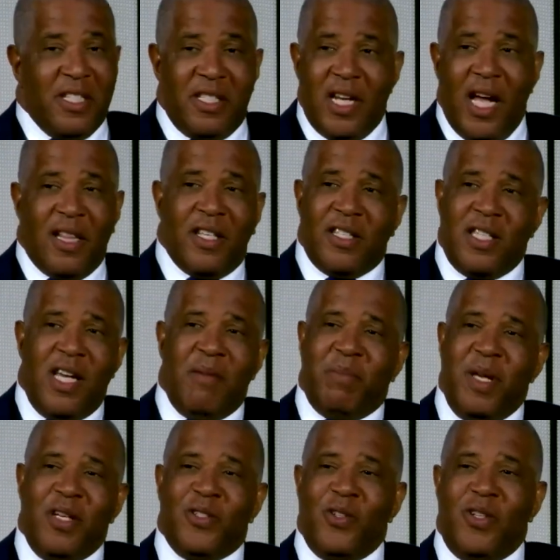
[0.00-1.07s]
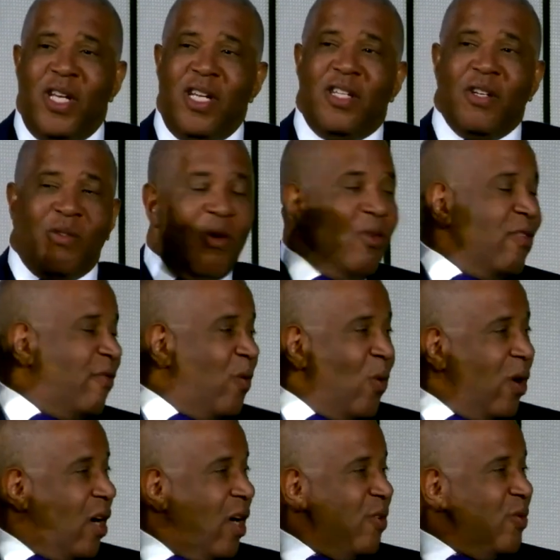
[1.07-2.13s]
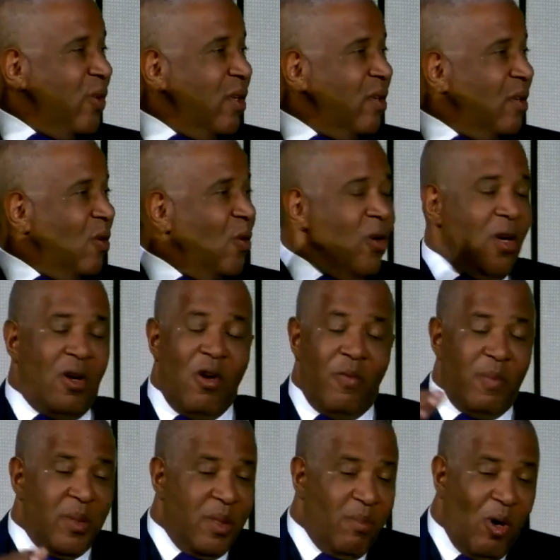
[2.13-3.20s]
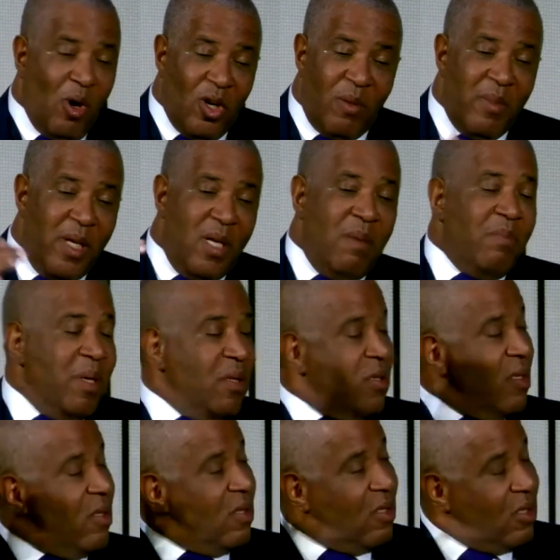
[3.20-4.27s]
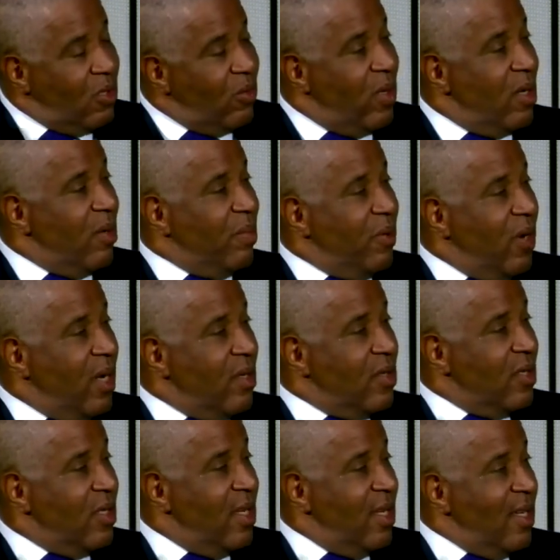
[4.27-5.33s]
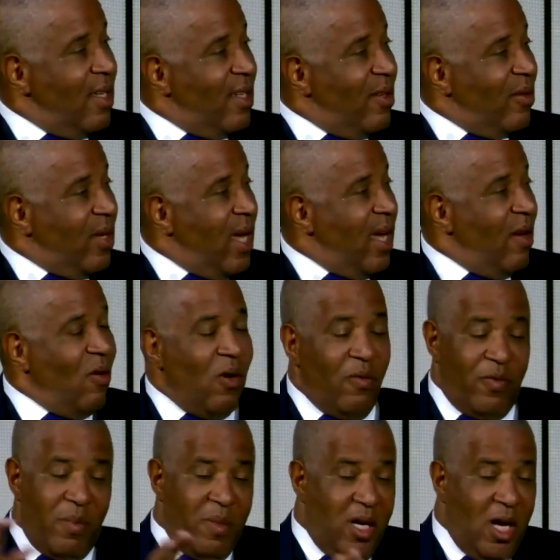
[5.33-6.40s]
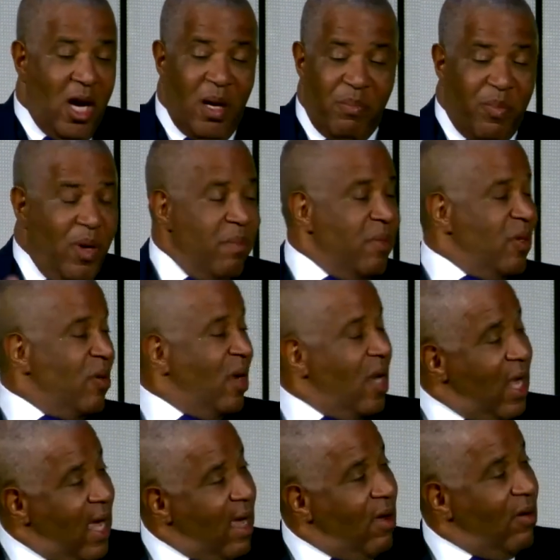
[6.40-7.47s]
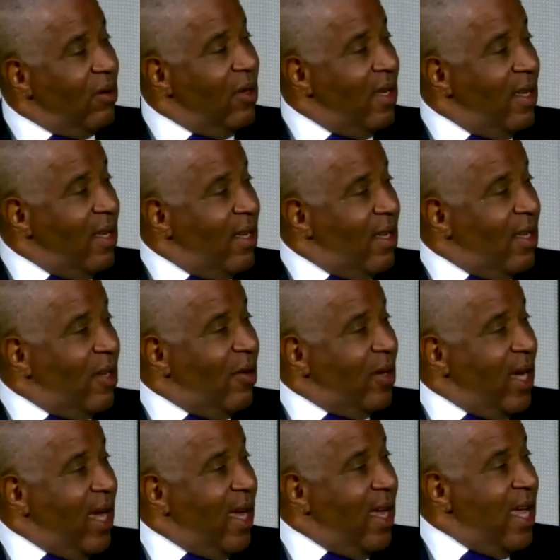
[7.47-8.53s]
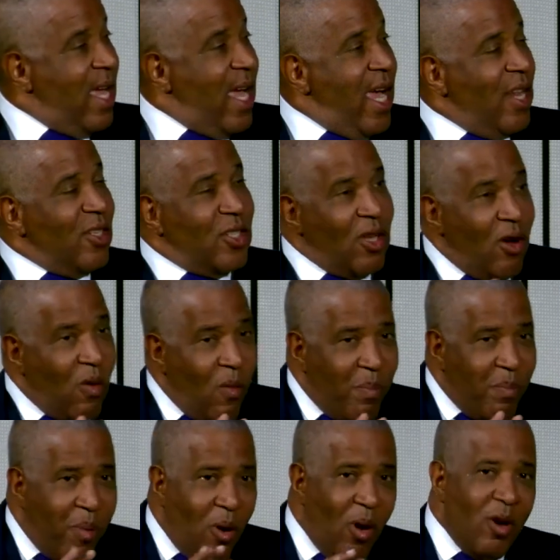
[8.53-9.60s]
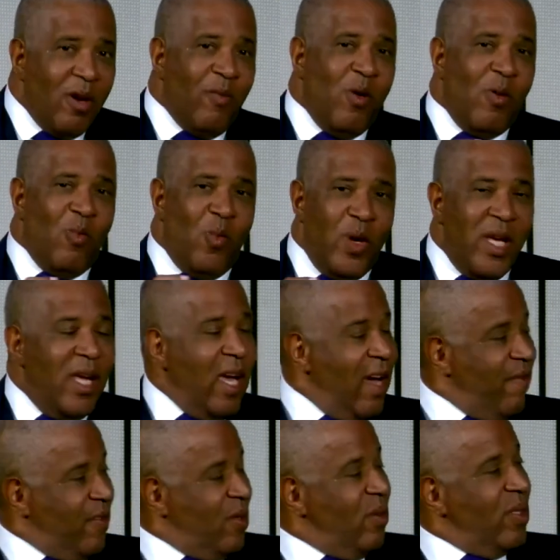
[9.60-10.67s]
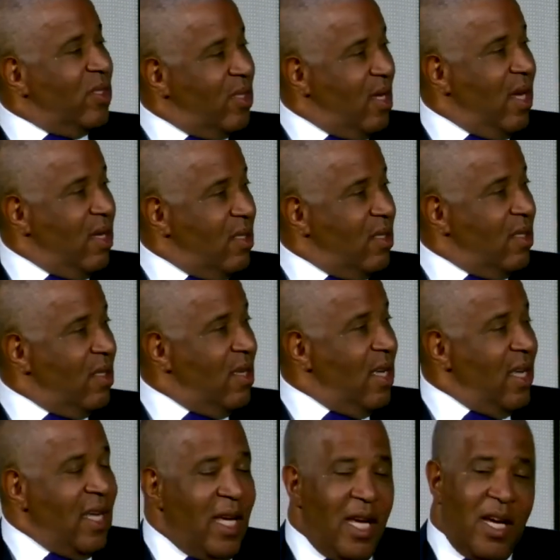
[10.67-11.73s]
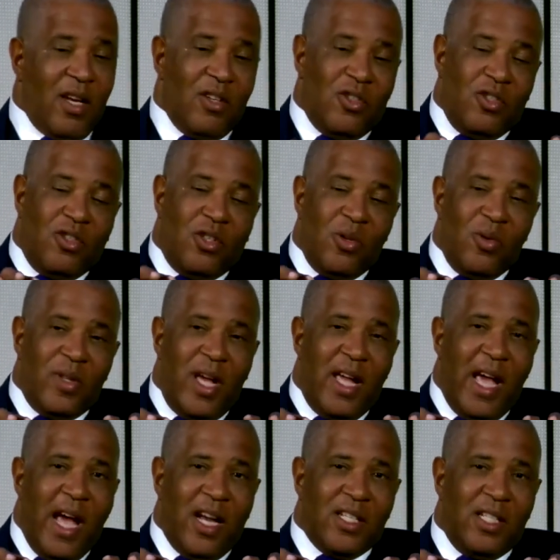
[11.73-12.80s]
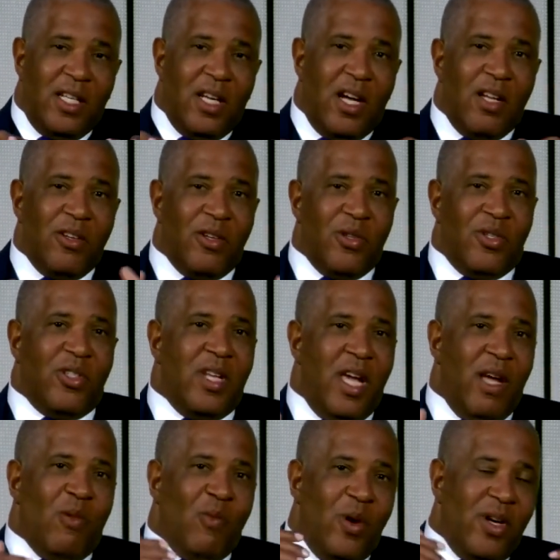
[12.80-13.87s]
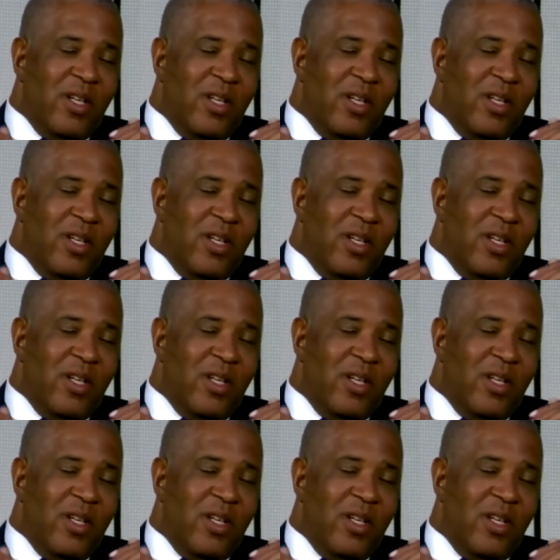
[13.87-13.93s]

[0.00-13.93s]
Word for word: is not the same things you need to grow to 400 or to go from small to medium business to enterprise. Mm-hmm. Okay. Or from an on prem to a cloud. Yeah. Okay. And so part of what we have to assess is do they actually understand